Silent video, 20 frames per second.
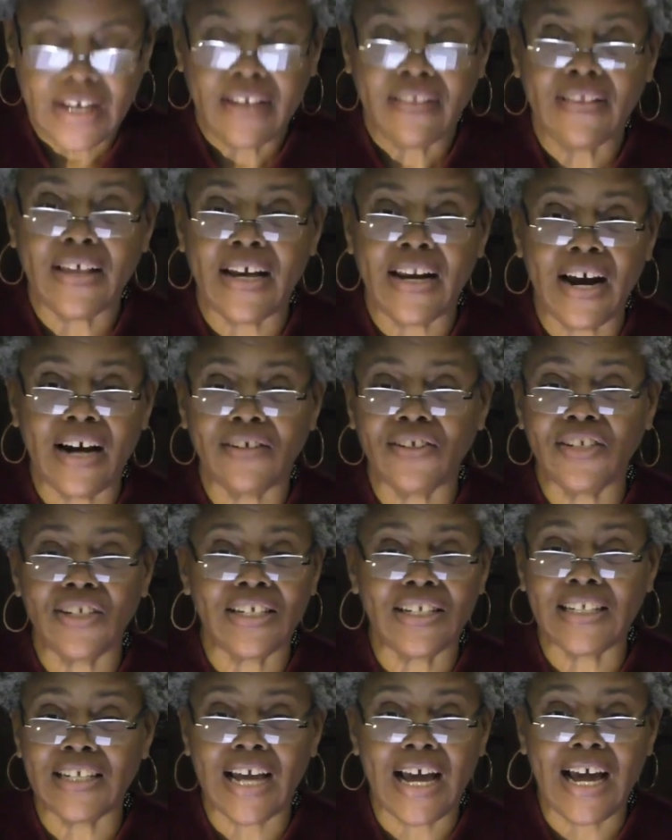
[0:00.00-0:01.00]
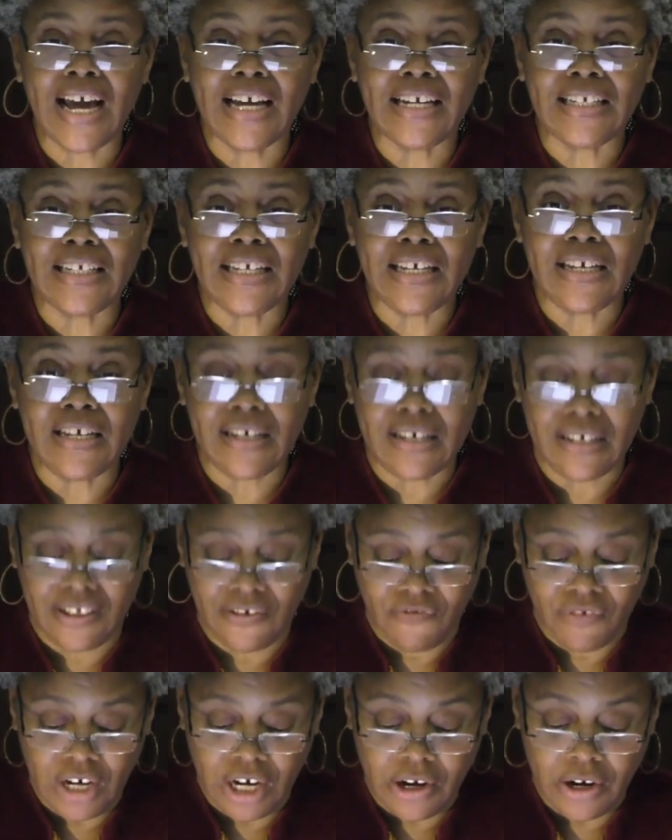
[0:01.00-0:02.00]
that our society is
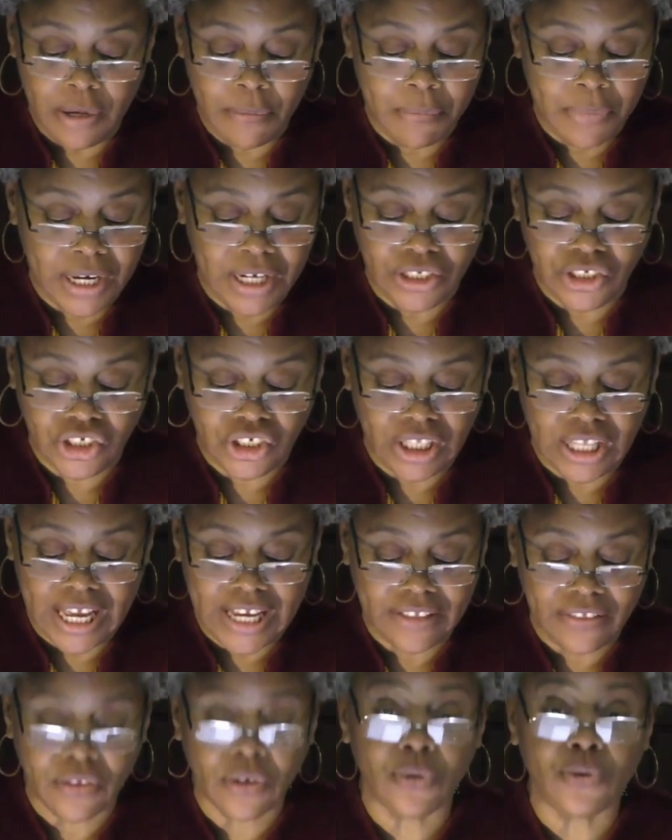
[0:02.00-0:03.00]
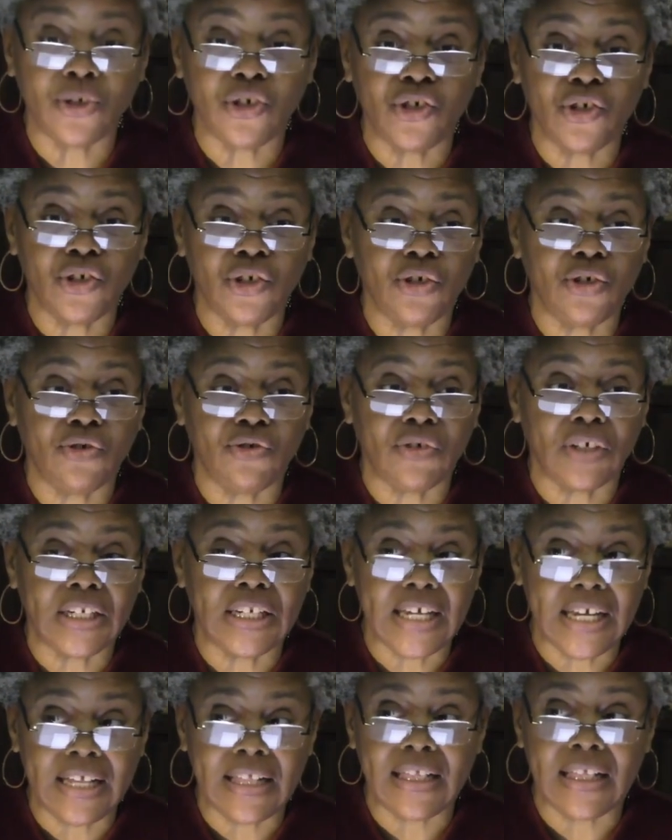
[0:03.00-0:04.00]
very much like those children
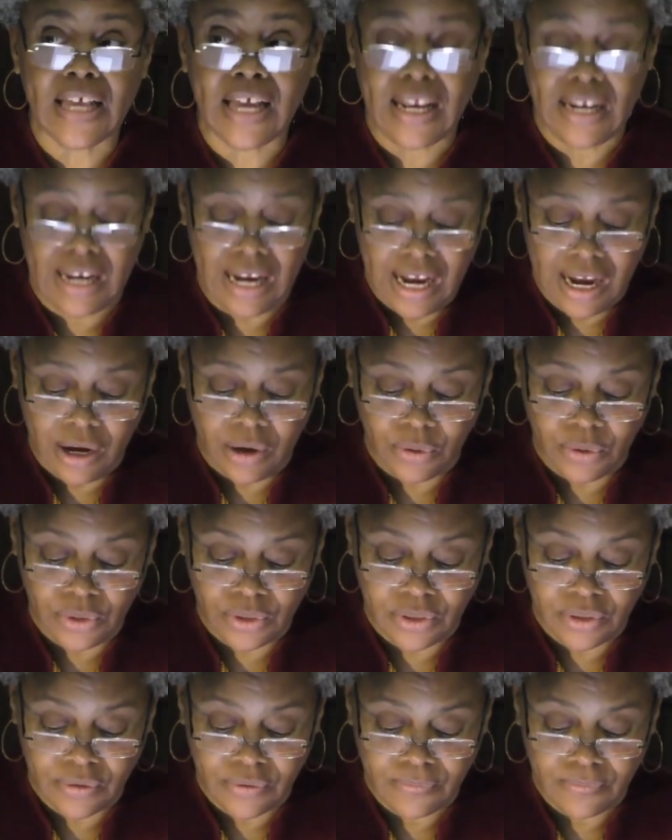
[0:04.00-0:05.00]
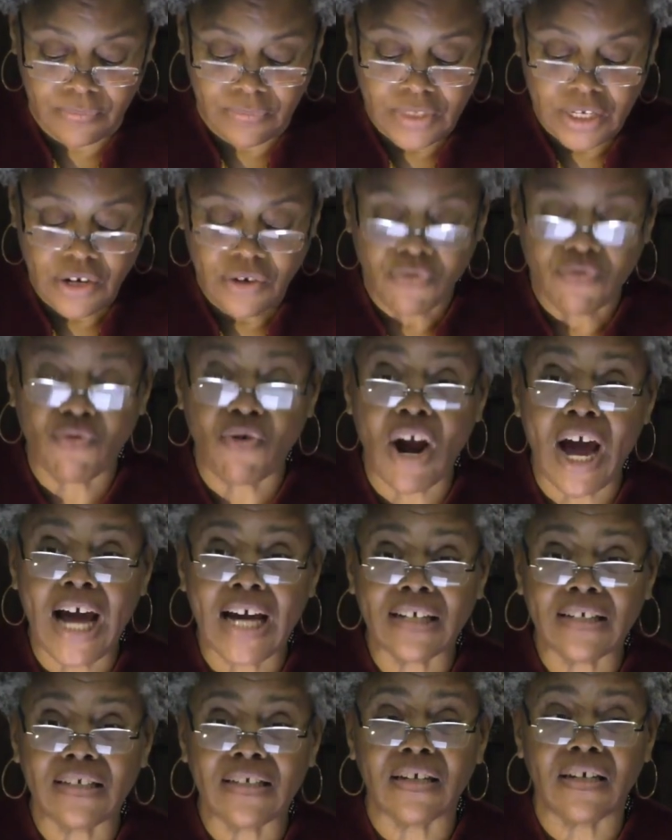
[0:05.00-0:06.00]
in that house,
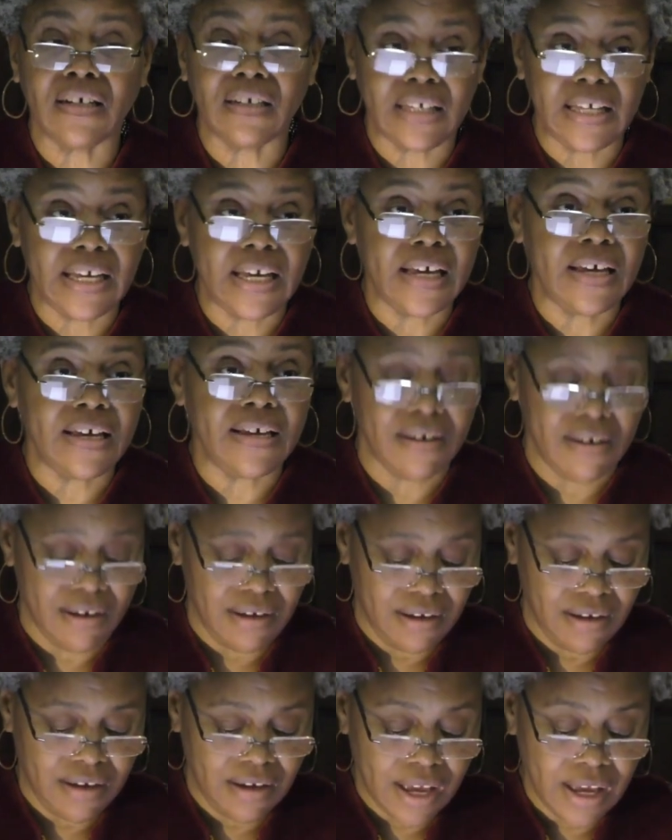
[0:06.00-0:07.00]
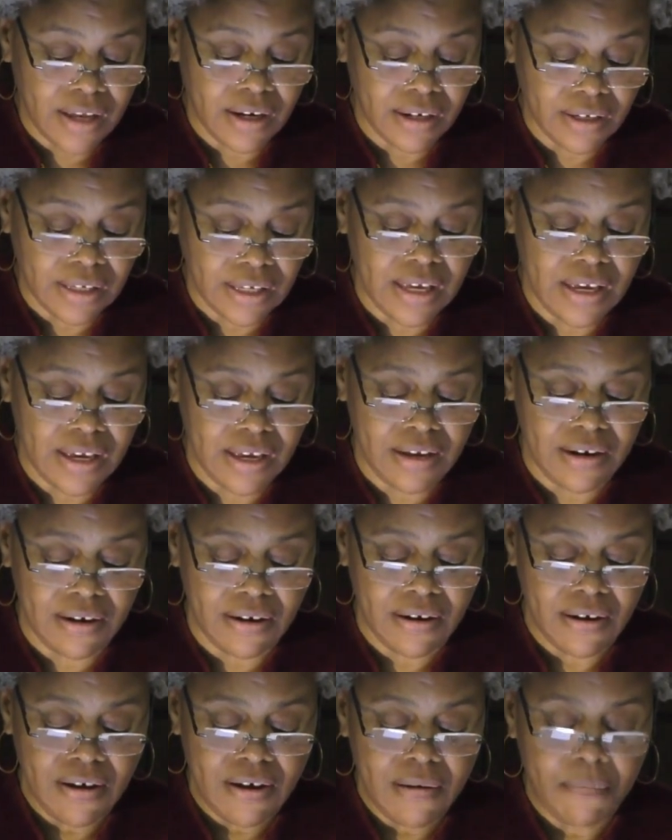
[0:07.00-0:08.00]
rocked again and again
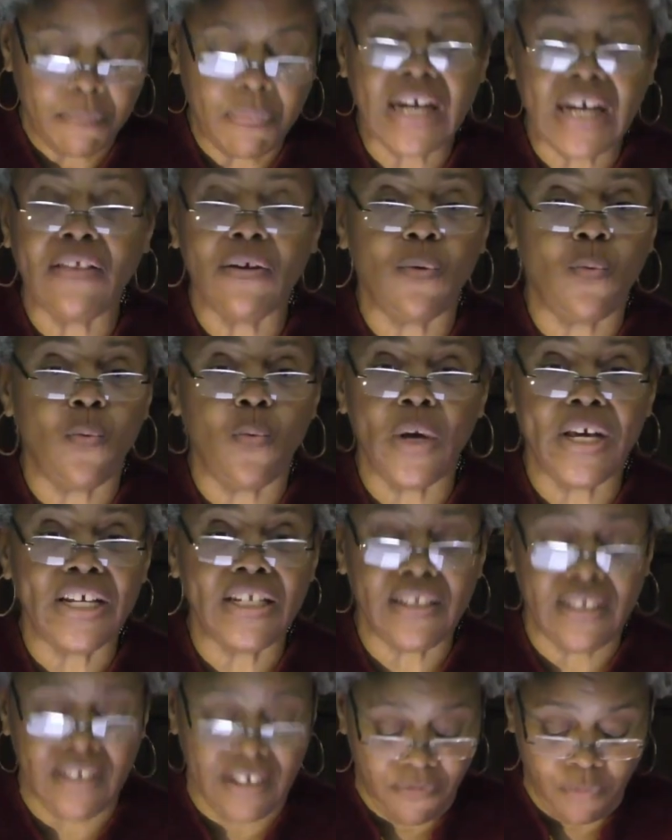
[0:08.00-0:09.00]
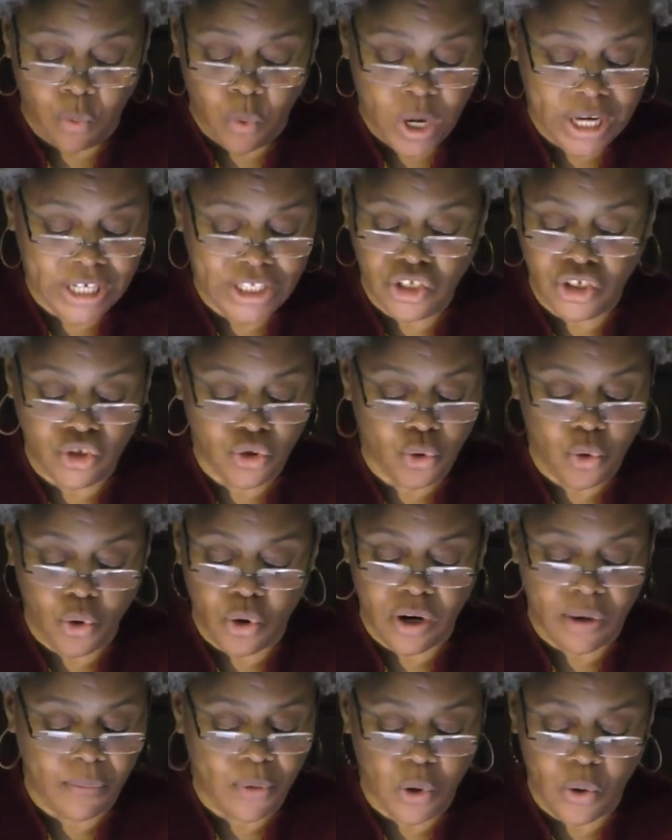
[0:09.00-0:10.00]
by the winds of one
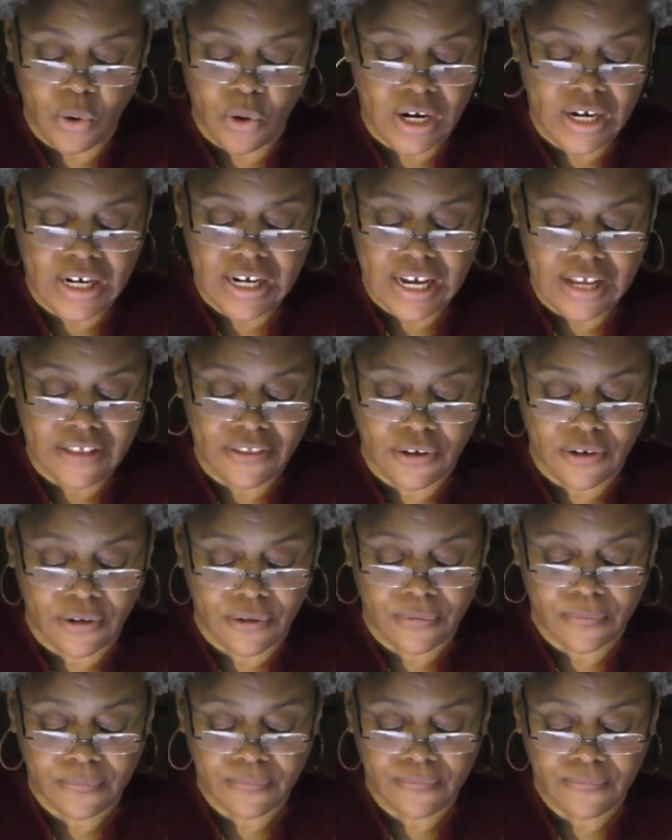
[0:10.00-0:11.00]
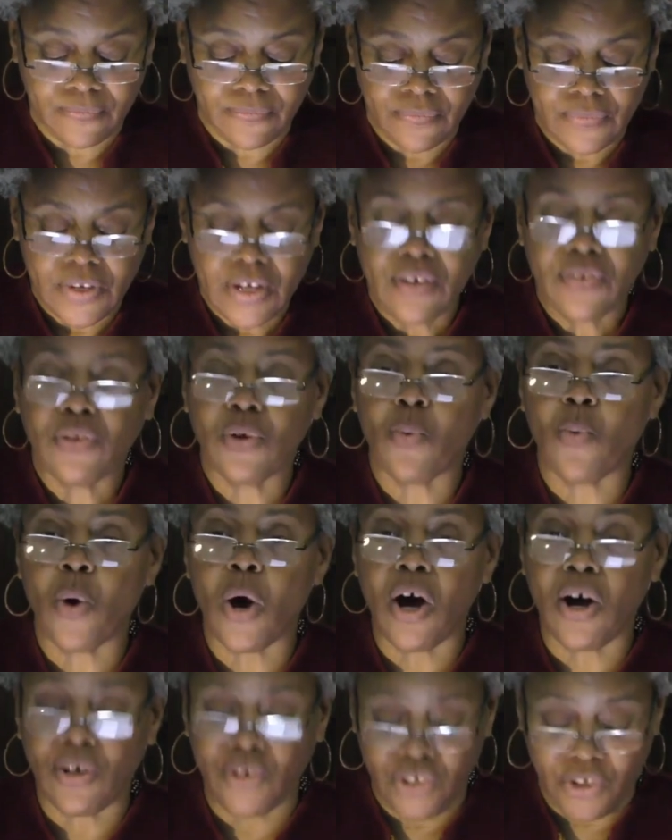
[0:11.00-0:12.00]
storm or another, the
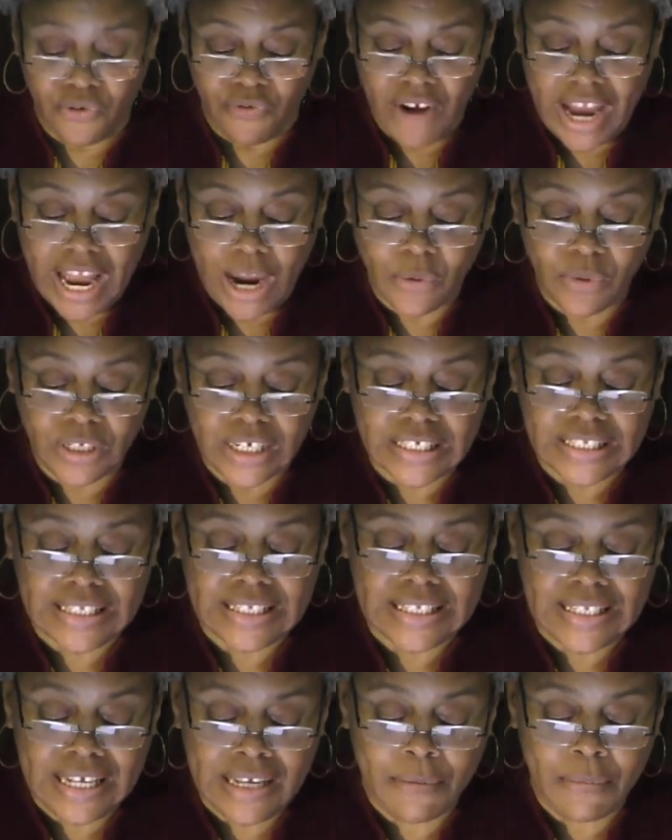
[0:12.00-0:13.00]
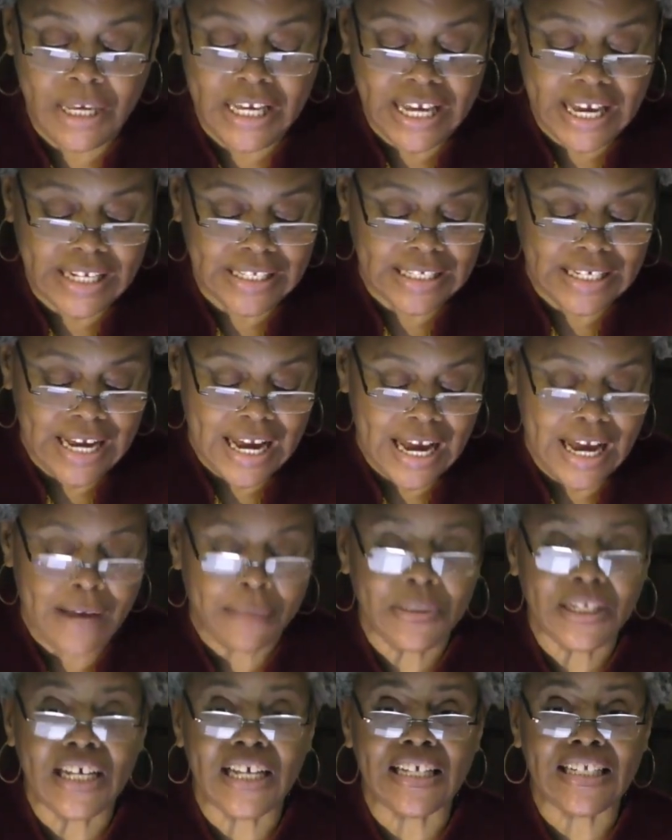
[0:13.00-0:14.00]
walls around us seeming at
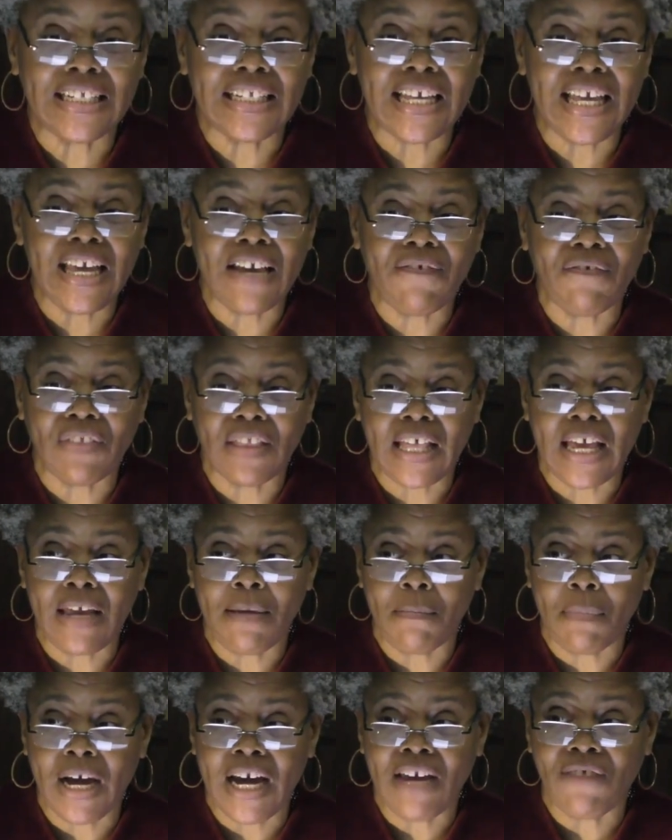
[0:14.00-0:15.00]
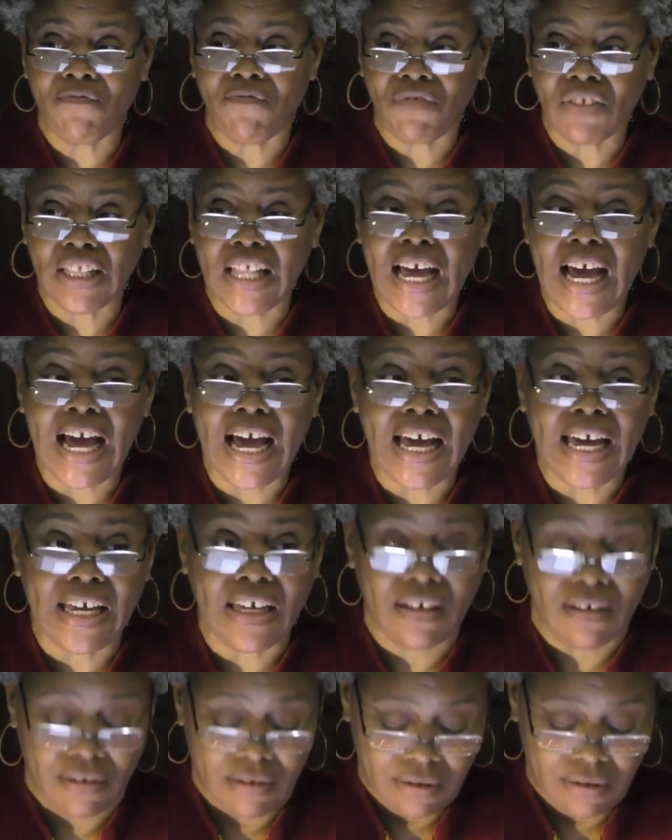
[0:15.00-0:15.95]
times as if they might fly